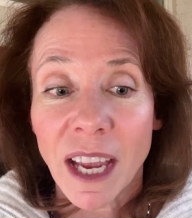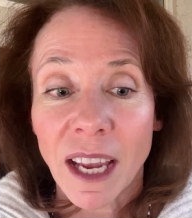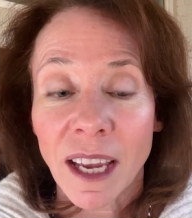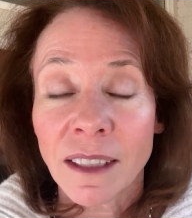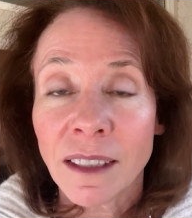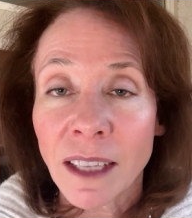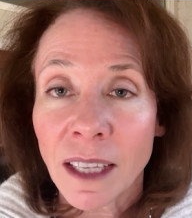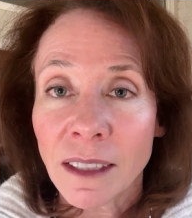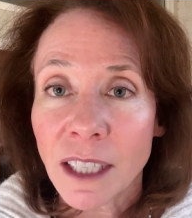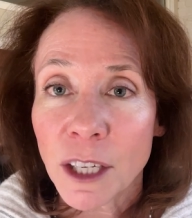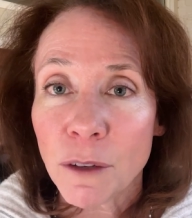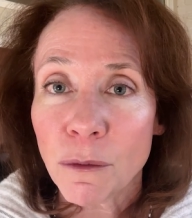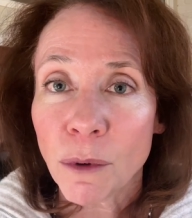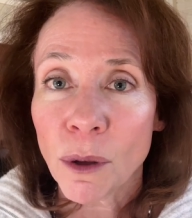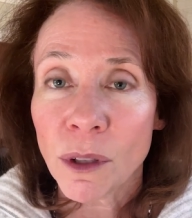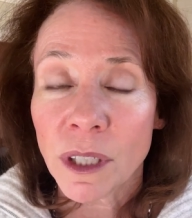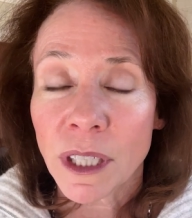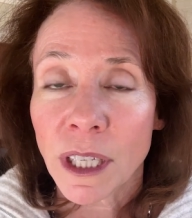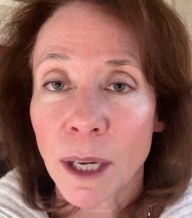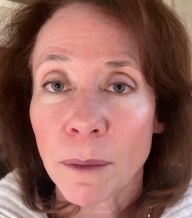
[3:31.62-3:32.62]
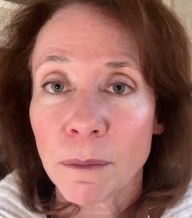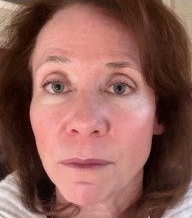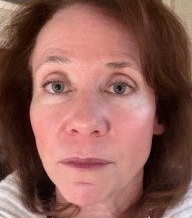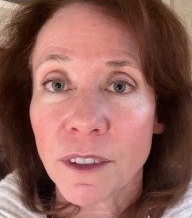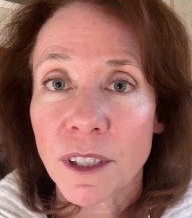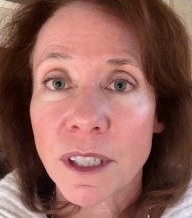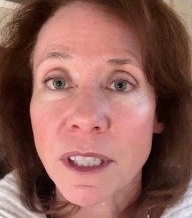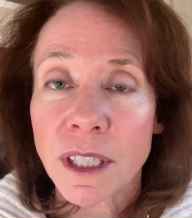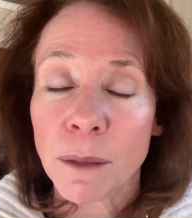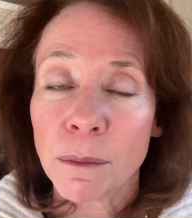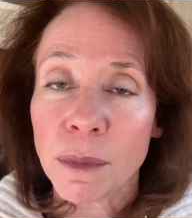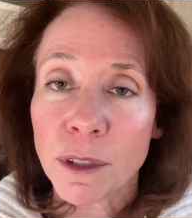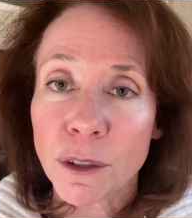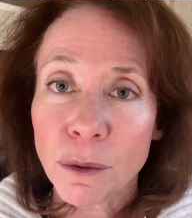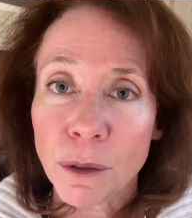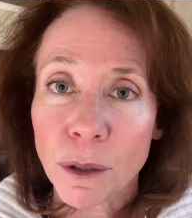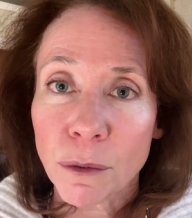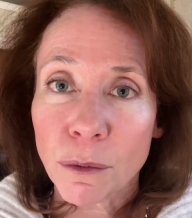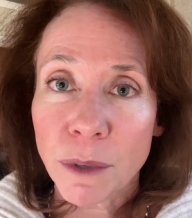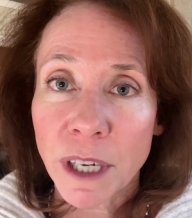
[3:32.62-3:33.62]
And then they roll it up, for example,
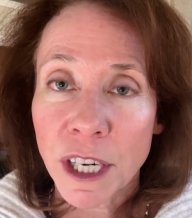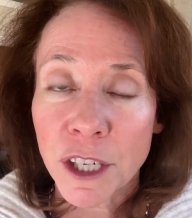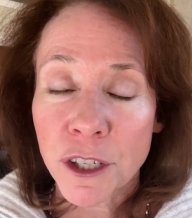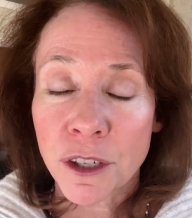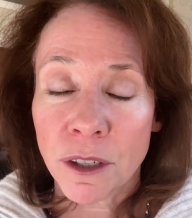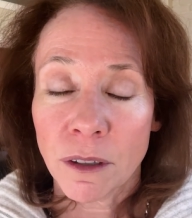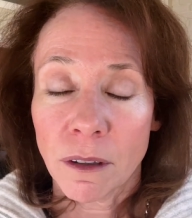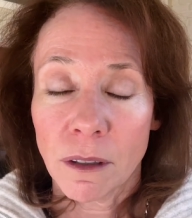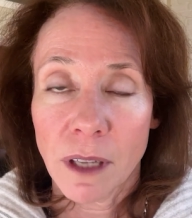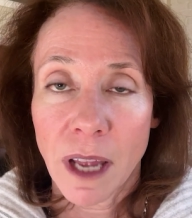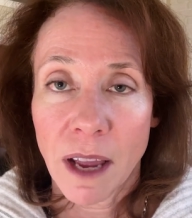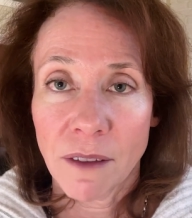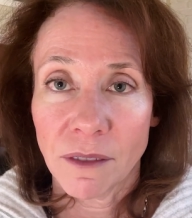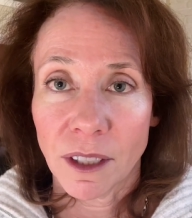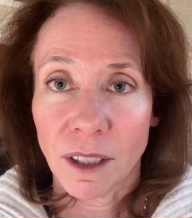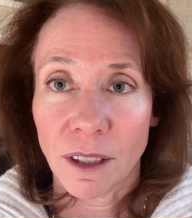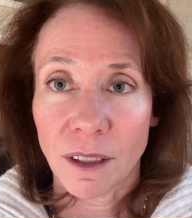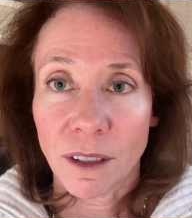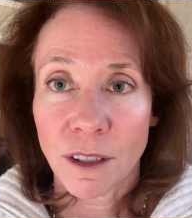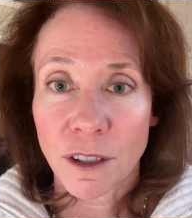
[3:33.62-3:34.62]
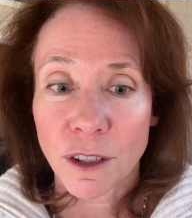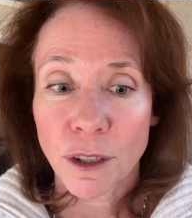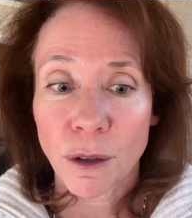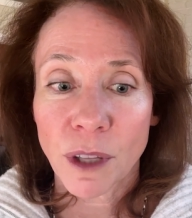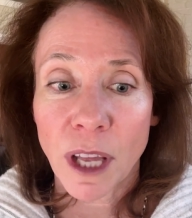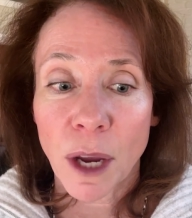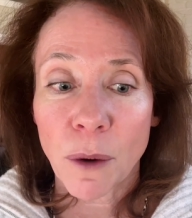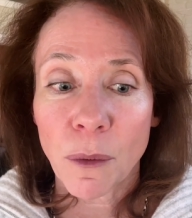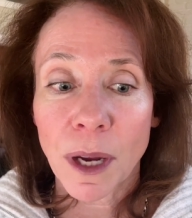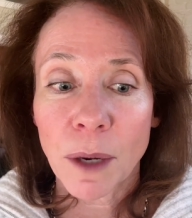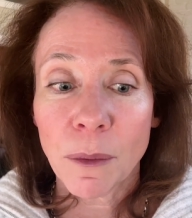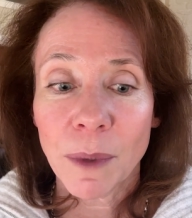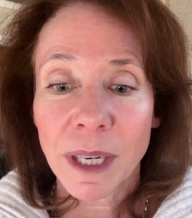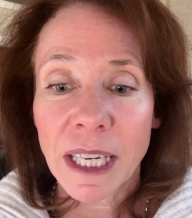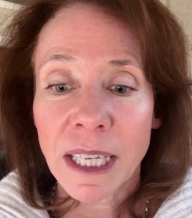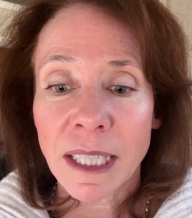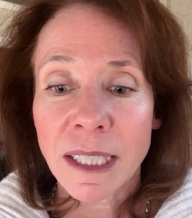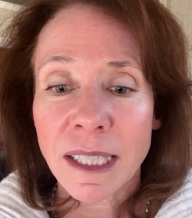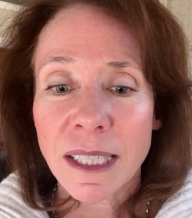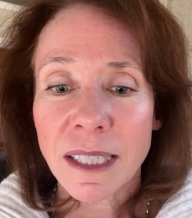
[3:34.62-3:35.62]
to a regional level. So that way we
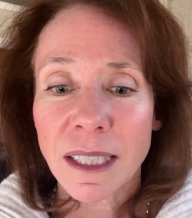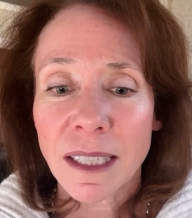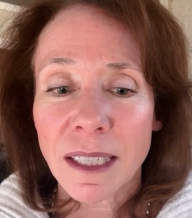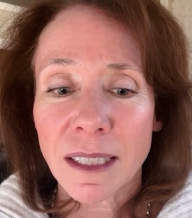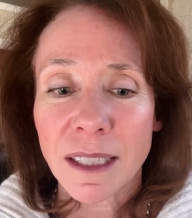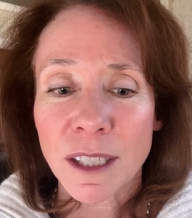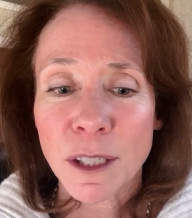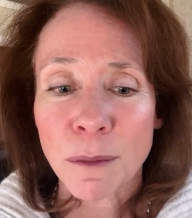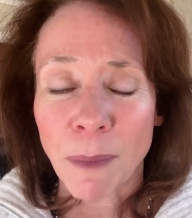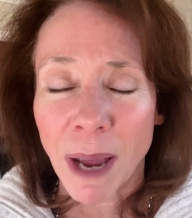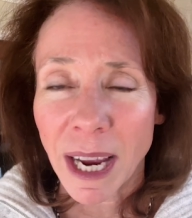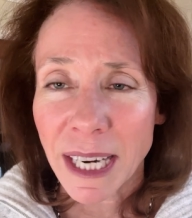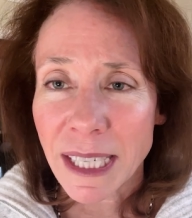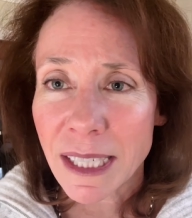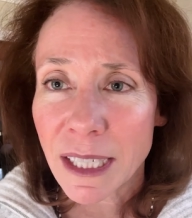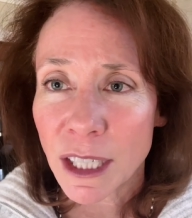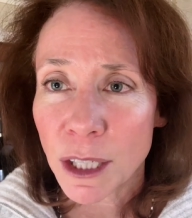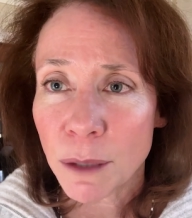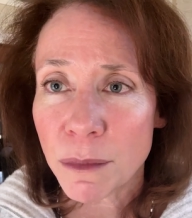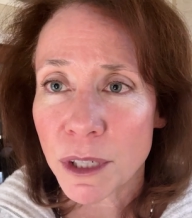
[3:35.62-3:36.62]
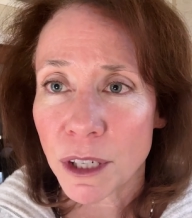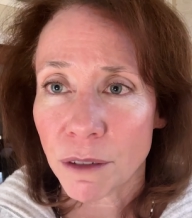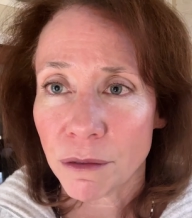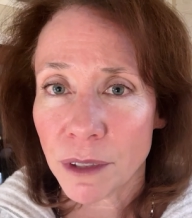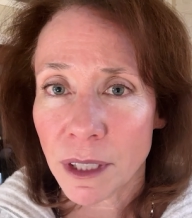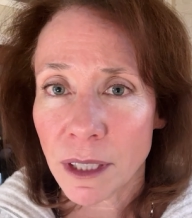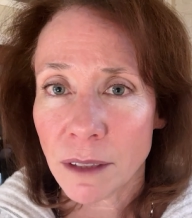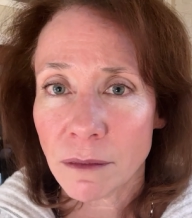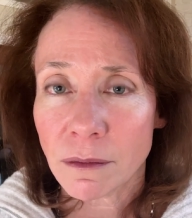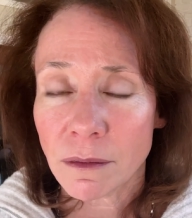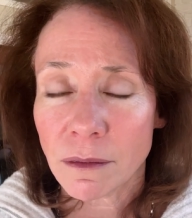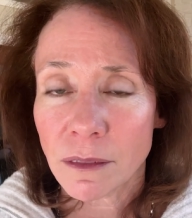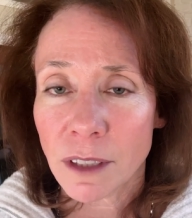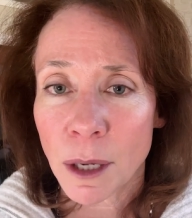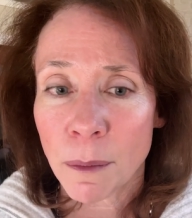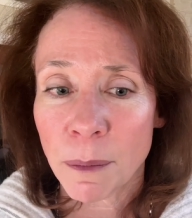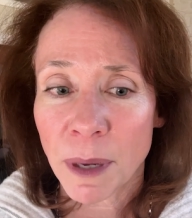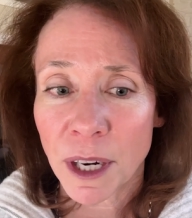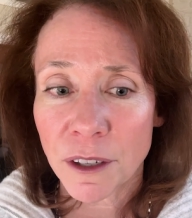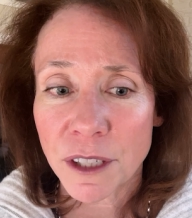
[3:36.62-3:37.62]
can see, is my team different
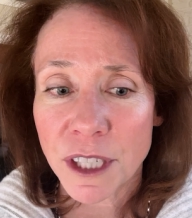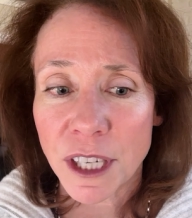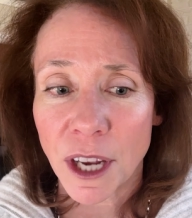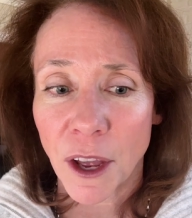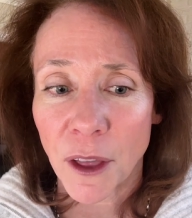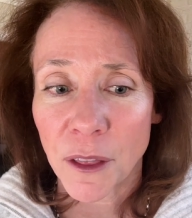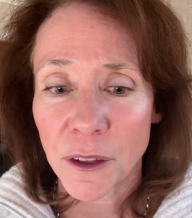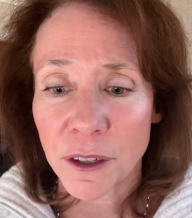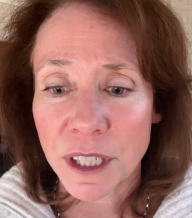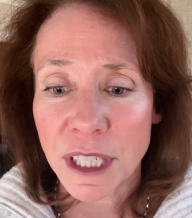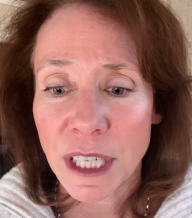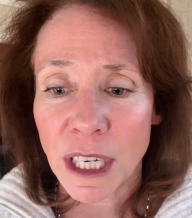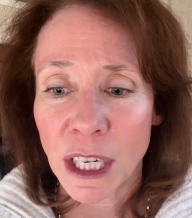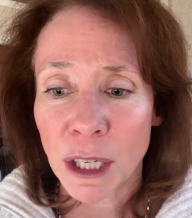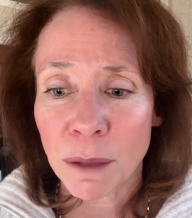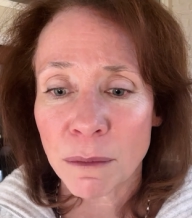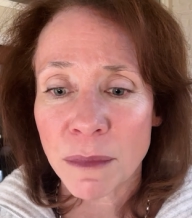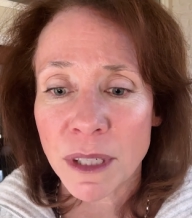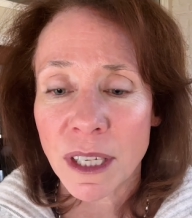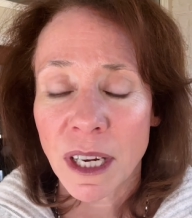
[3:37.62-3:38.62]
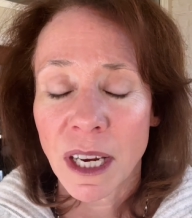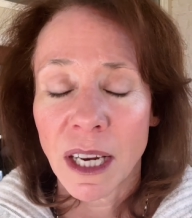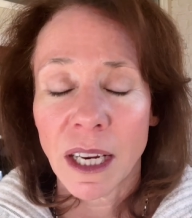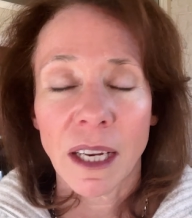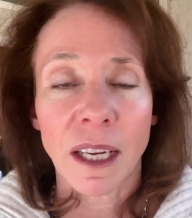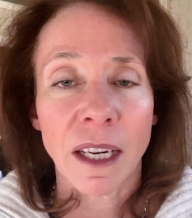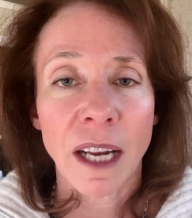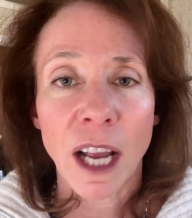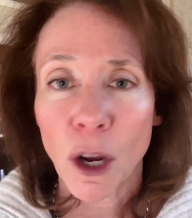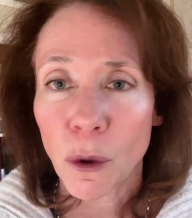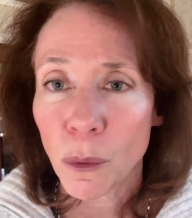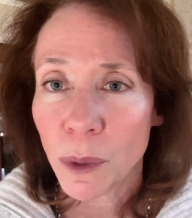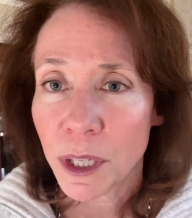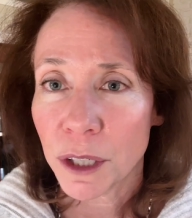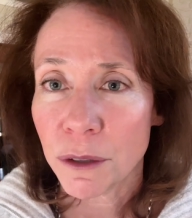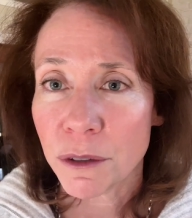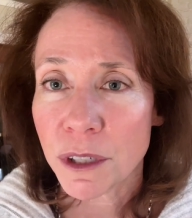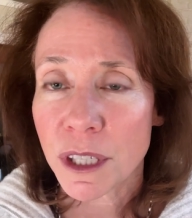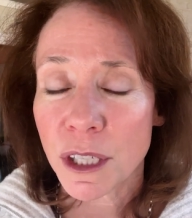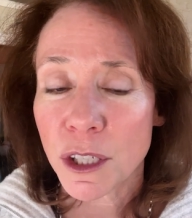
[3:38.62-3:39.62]
compared to other teams in how we
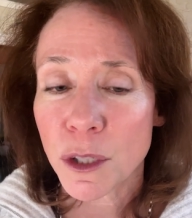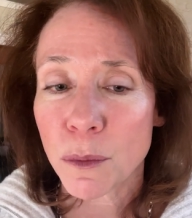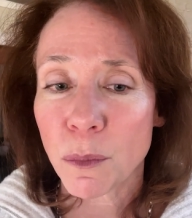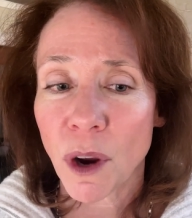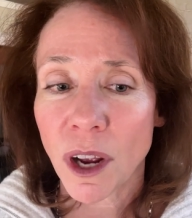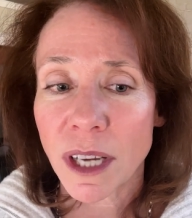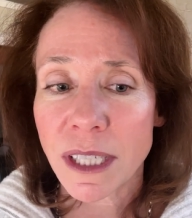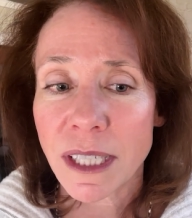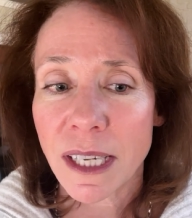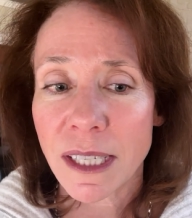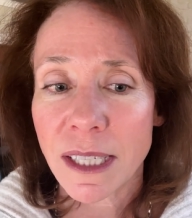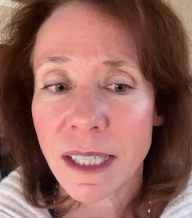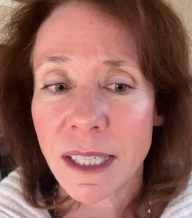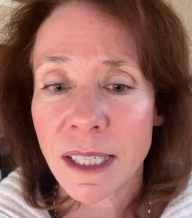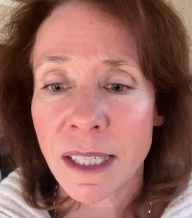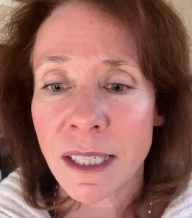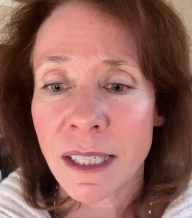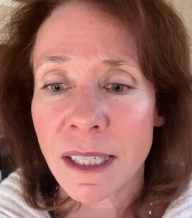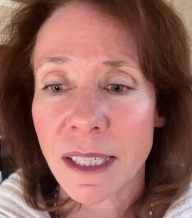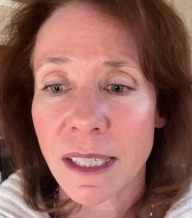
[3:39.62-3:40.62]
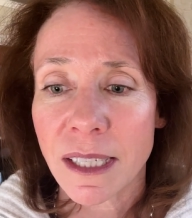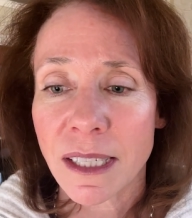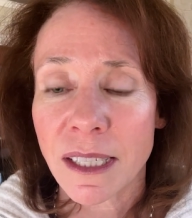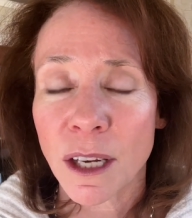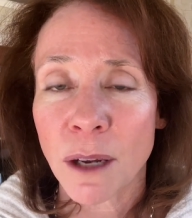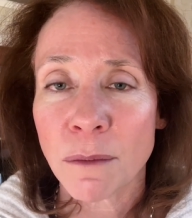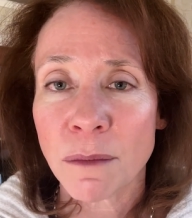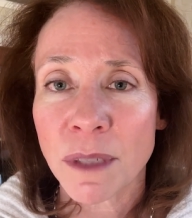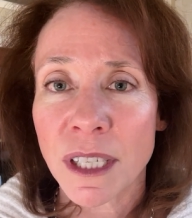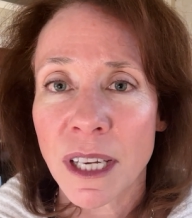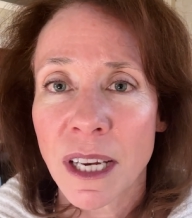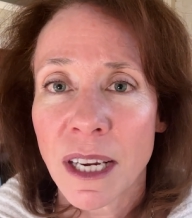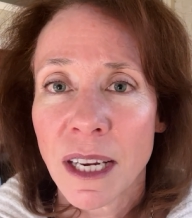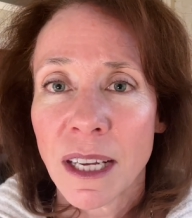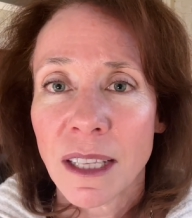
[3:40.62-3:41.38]
use these processes and systems?